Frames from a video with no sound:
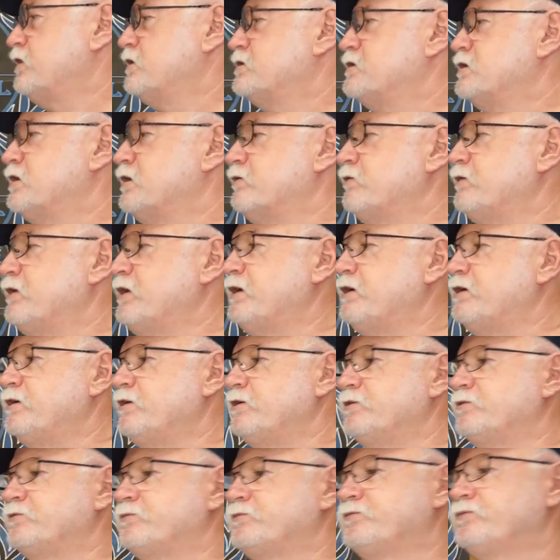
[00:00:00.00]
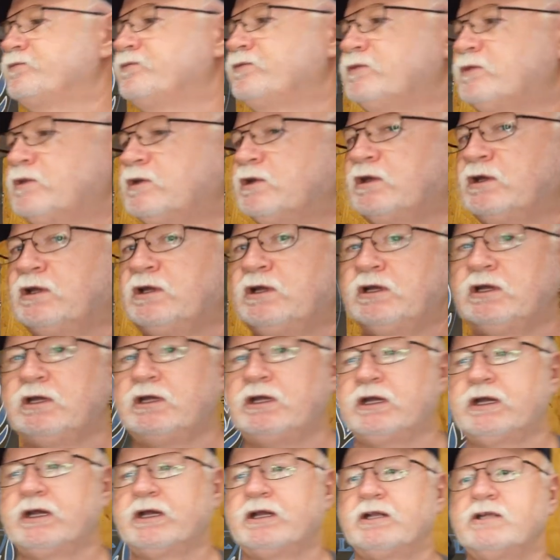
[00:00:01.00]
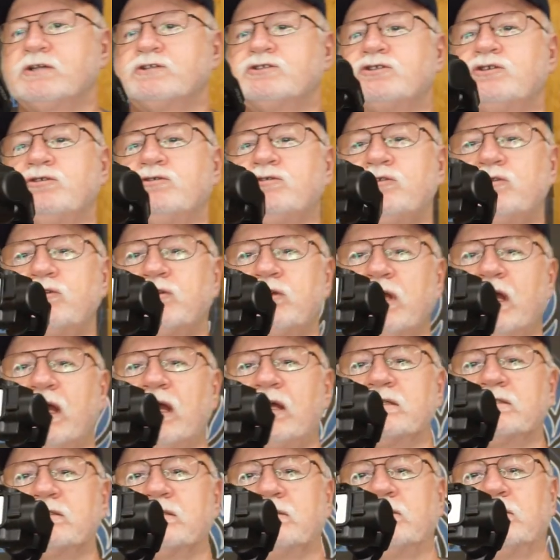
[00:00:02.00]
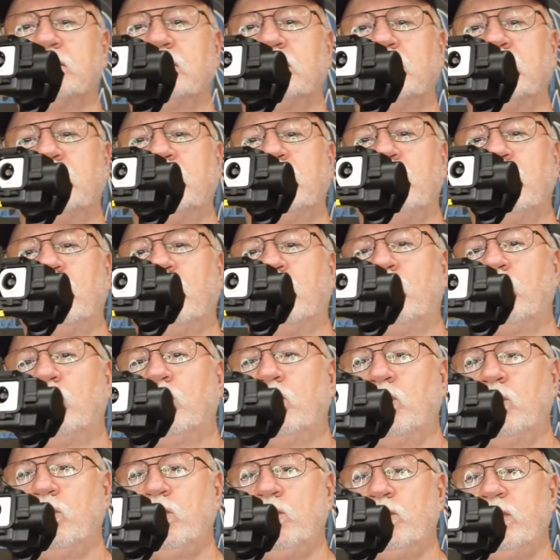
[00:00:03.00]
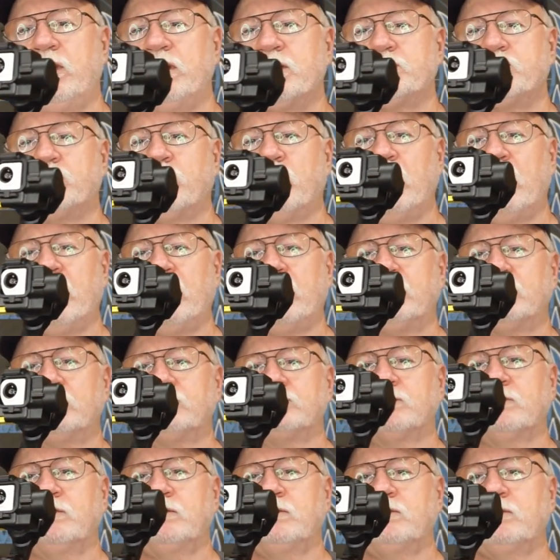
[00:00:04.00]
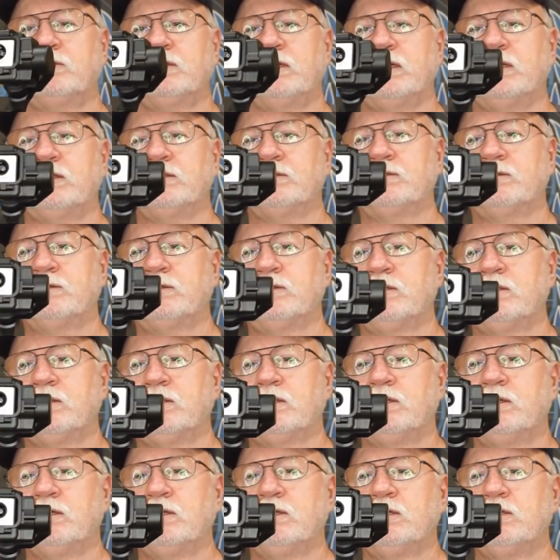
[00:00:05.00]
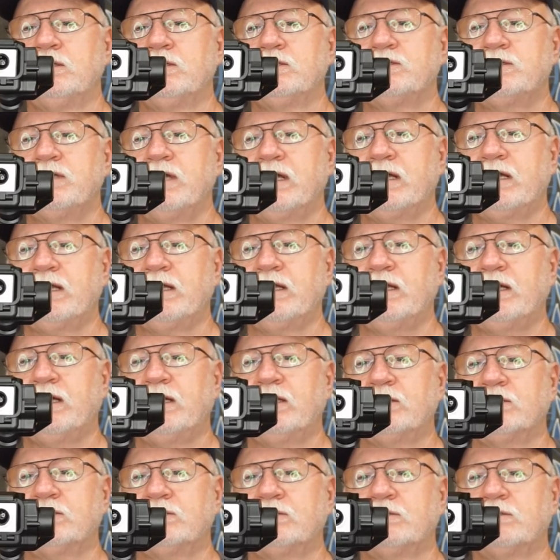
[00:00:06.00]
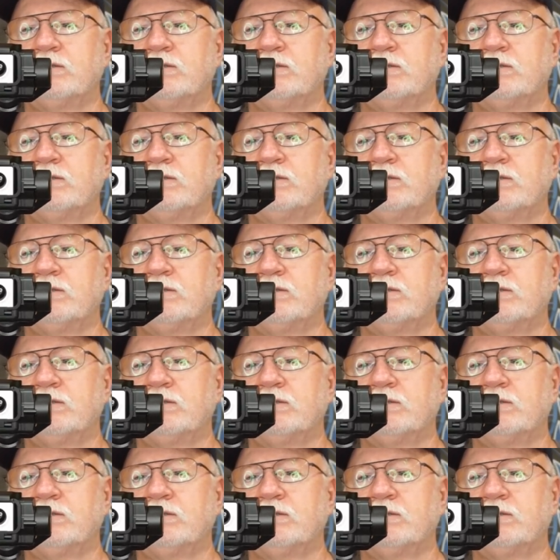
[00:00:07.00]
this thing around here and let's shoot you guys. Oh, that's bright. All right. Check it out.